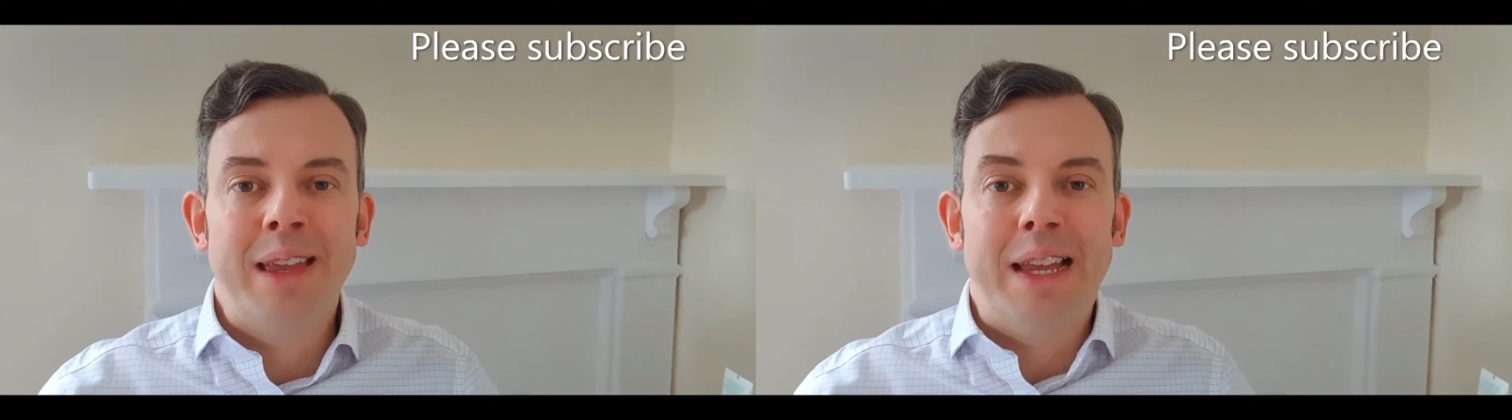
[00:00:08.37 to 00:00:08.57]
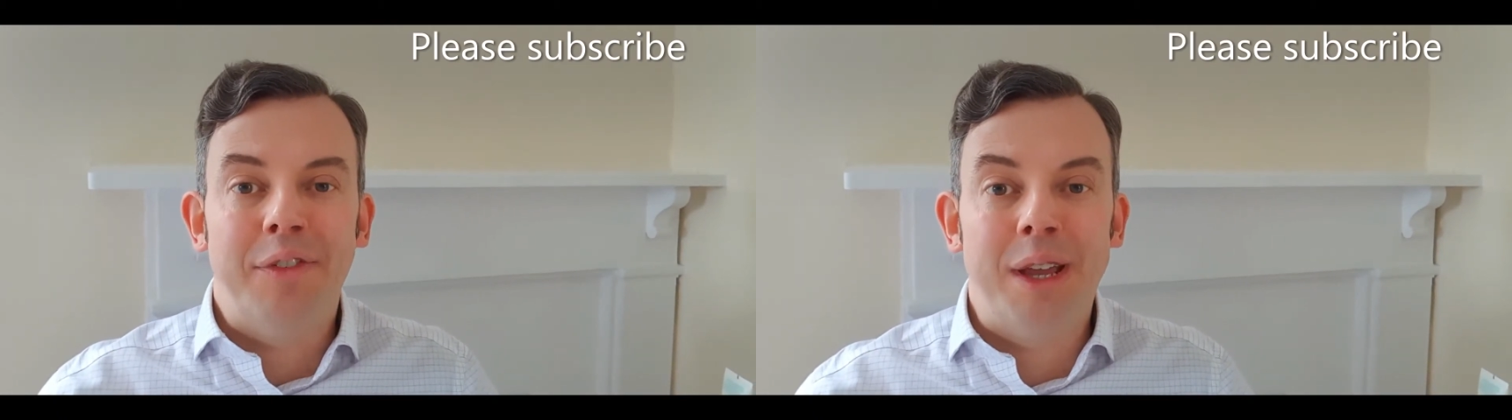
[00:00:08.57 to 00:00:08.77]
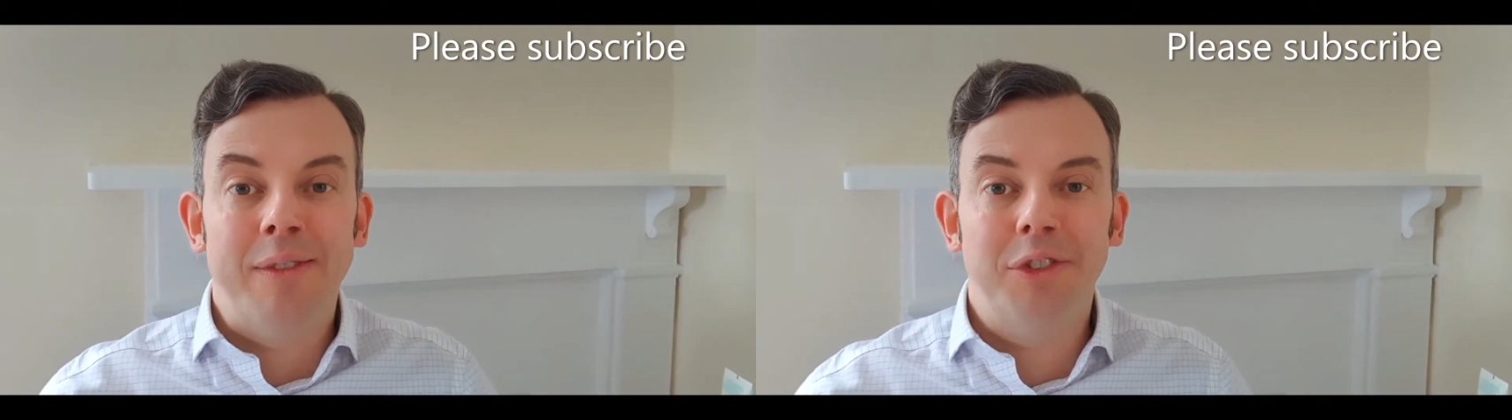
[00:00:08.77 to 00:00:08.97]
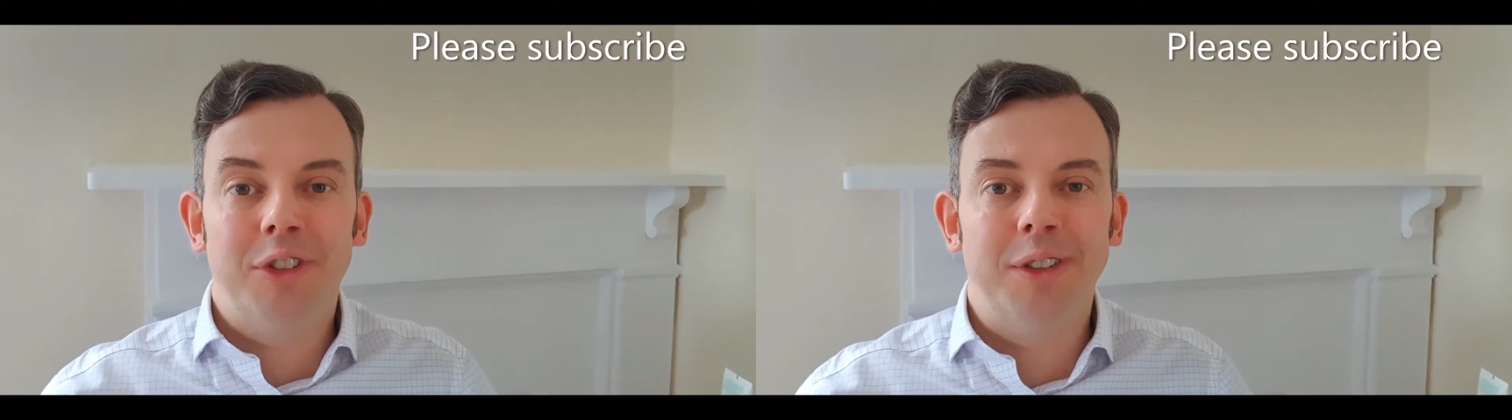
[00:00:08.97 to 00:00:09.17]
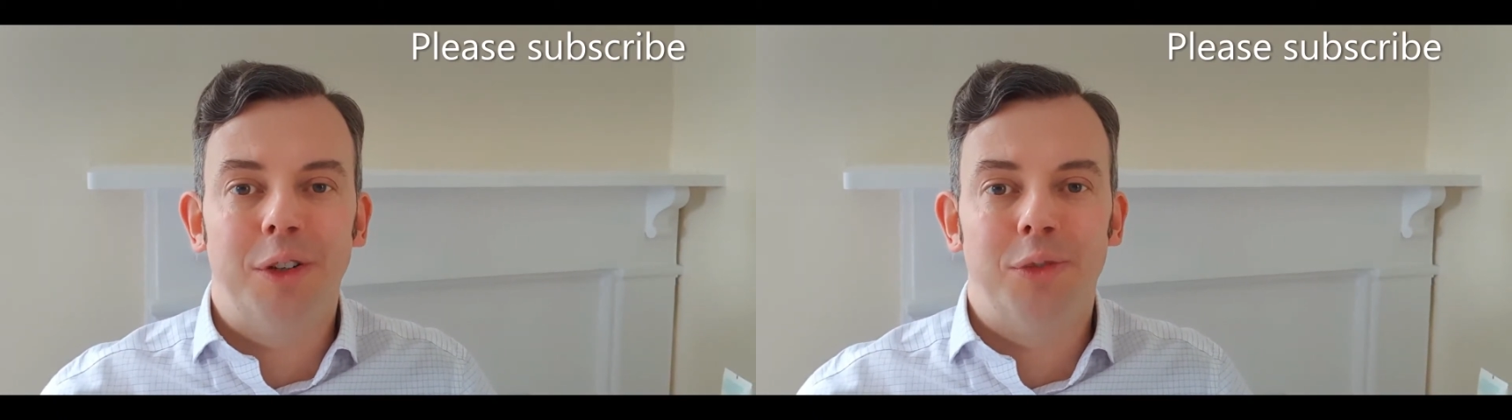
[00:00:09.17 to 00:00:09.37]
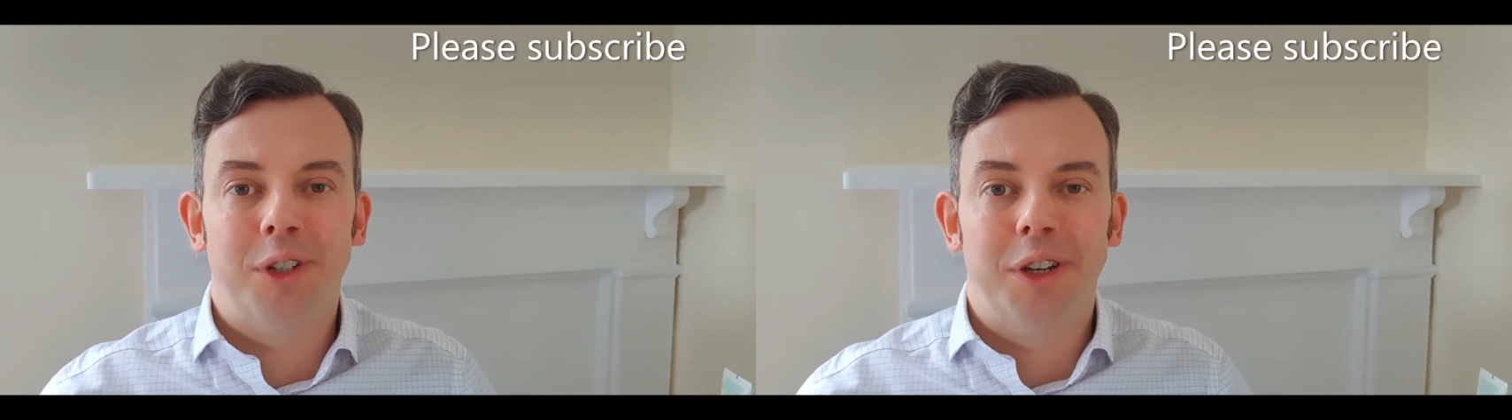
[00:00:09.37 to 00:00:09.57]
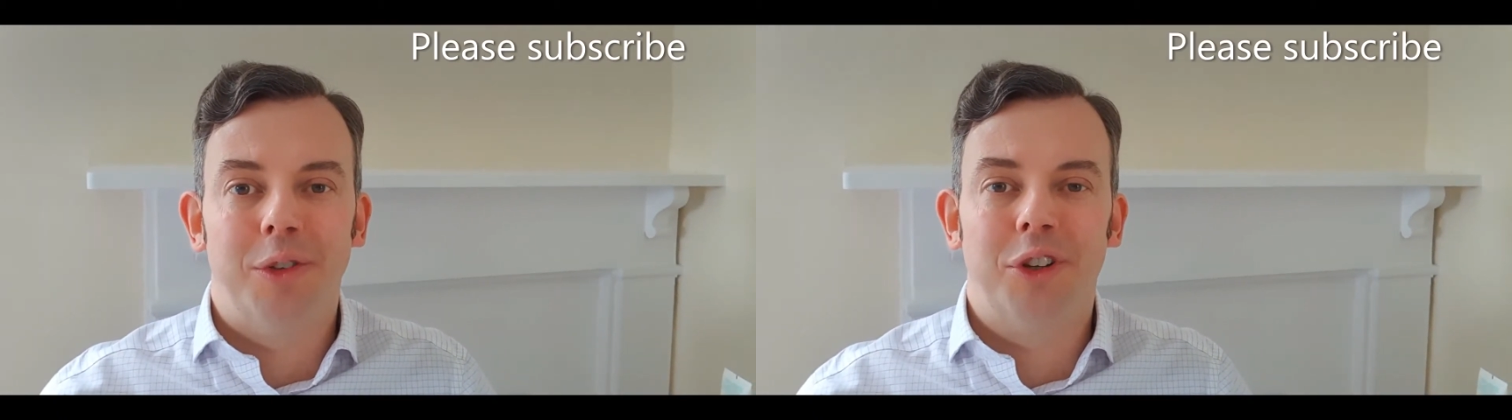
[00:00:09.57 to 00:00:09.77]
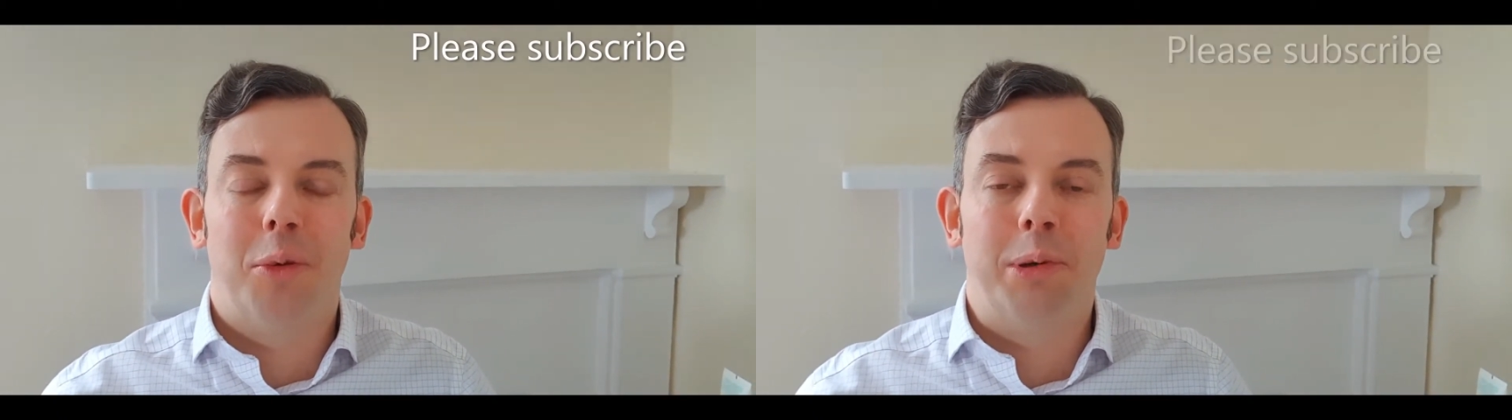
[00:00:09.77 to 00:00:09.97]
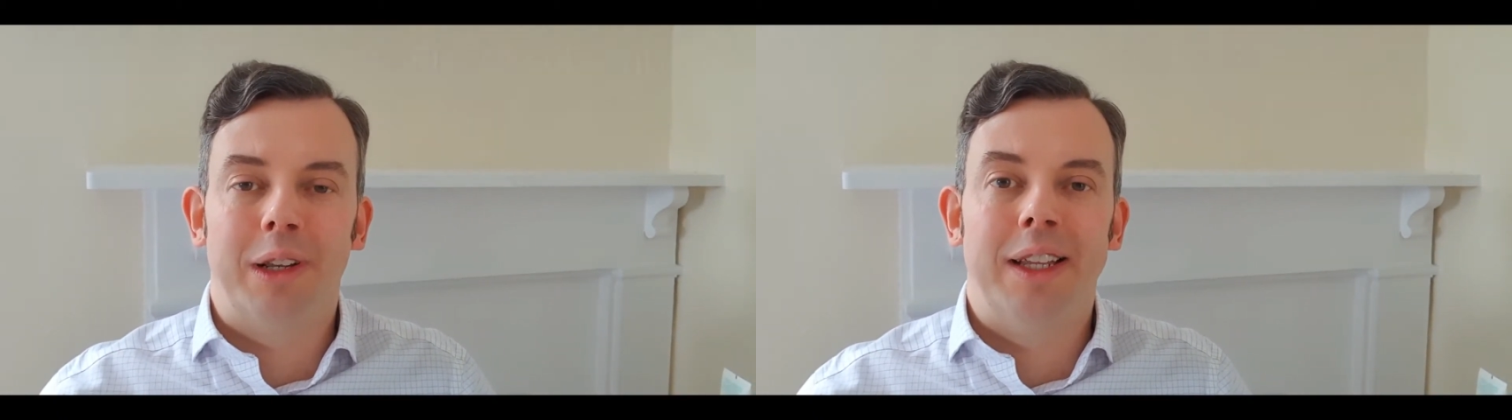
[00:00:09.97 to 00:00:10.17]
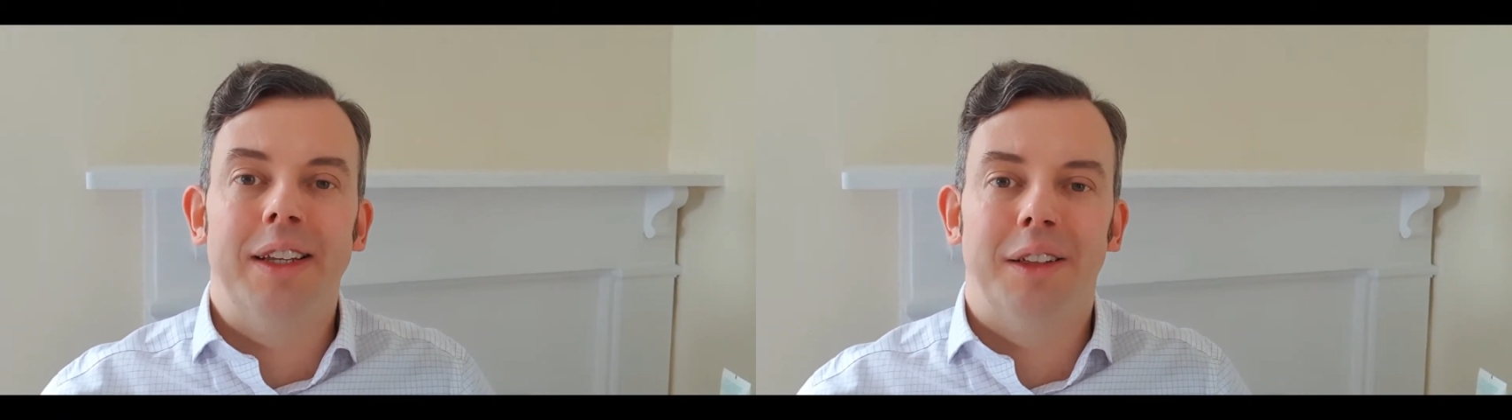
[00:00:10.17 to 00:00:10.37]
If you haven't seen those videos, I'll put a
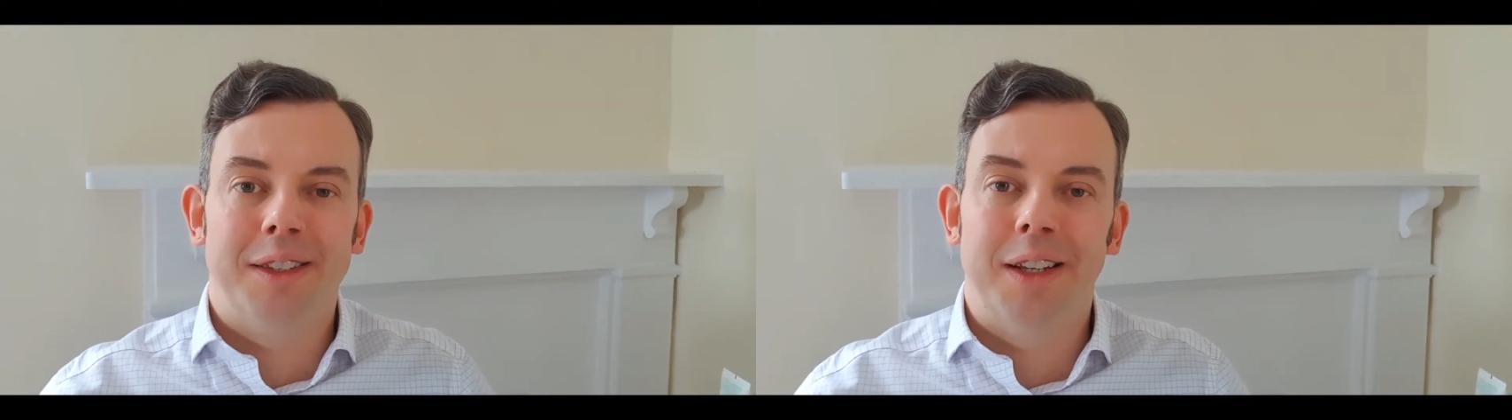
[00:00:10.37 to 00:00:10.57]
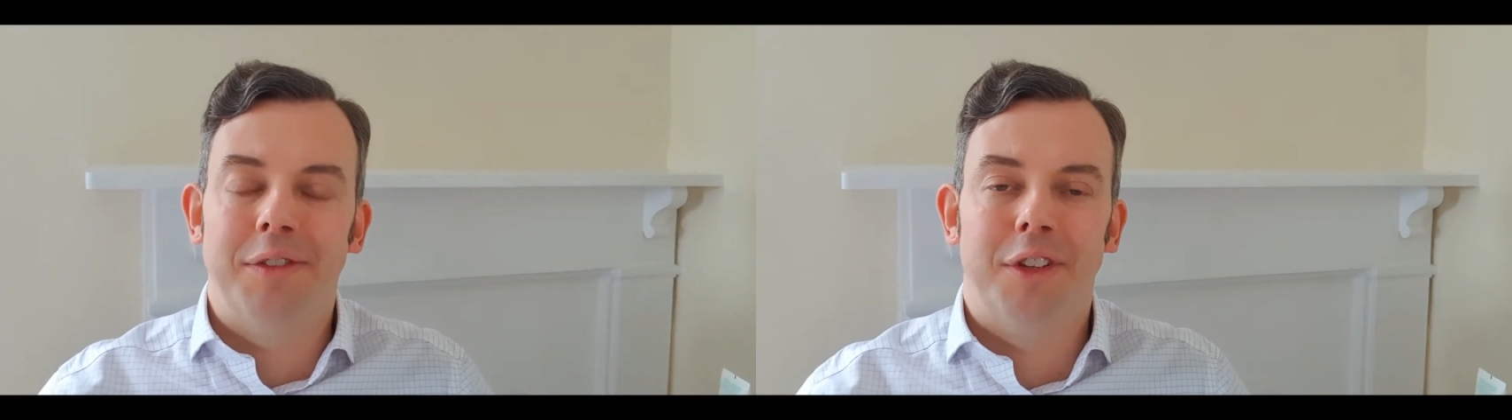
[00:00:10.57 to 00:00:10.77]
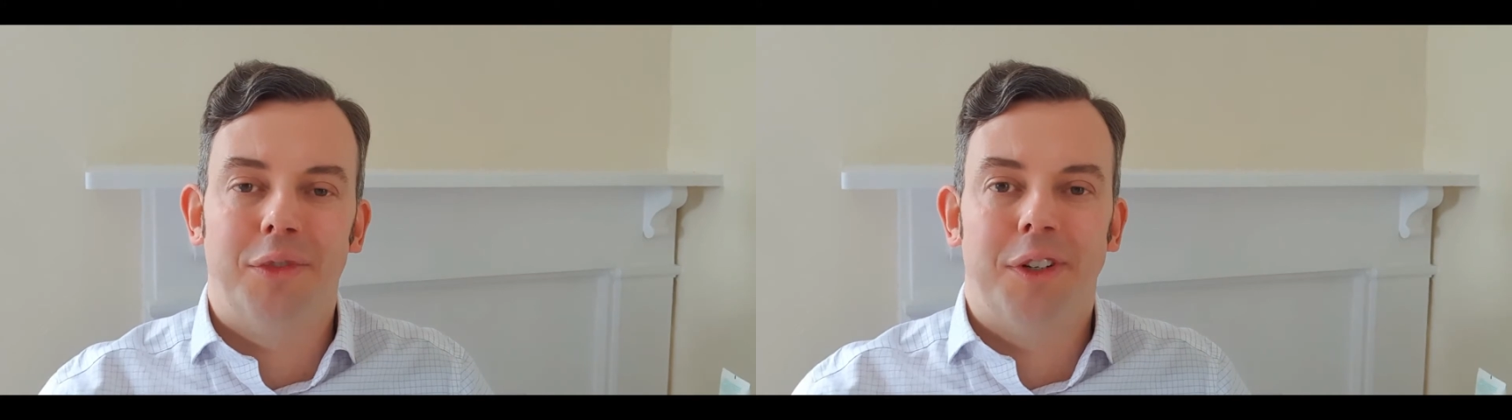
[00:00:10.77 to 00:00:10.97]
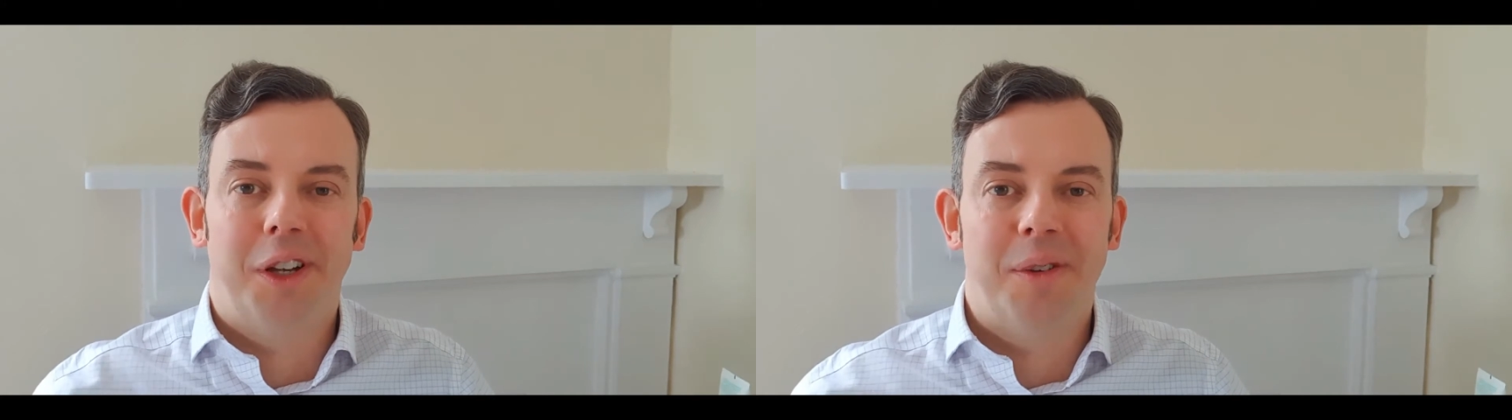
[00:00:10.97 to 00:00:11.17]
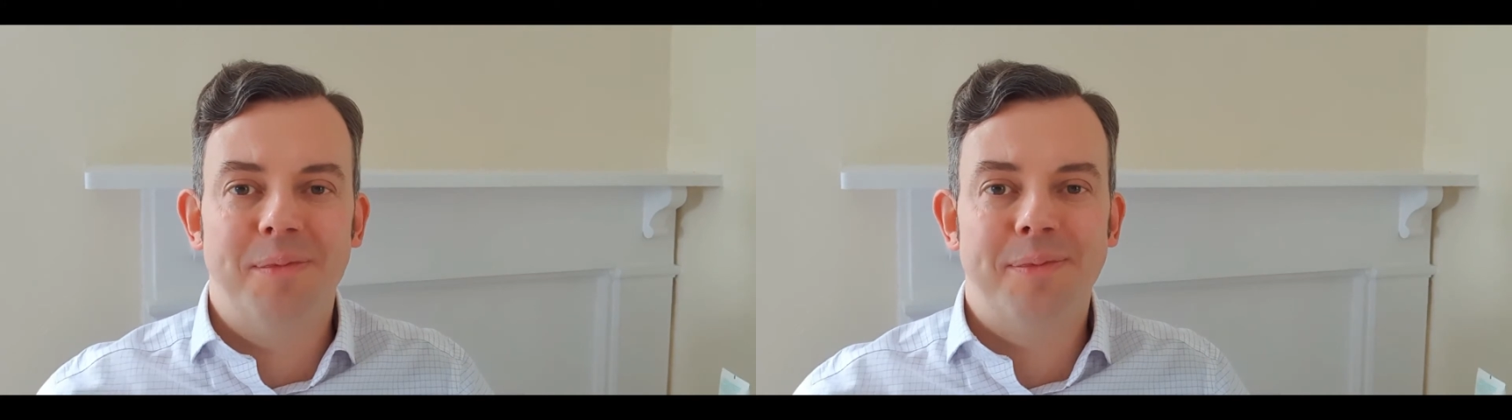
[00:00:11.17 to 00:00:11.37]
link at the end of this video.